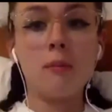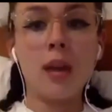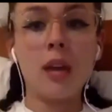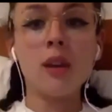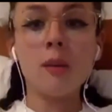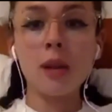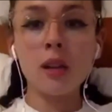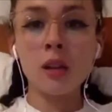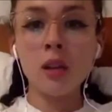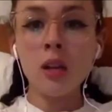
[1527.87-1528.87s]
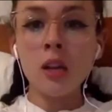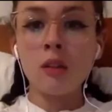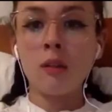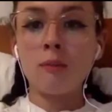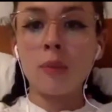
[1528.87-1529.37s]
pandemic?
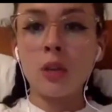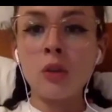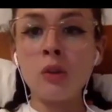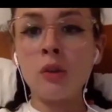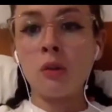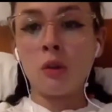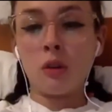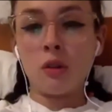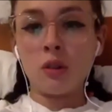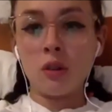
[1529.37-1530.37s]
Something new you learned?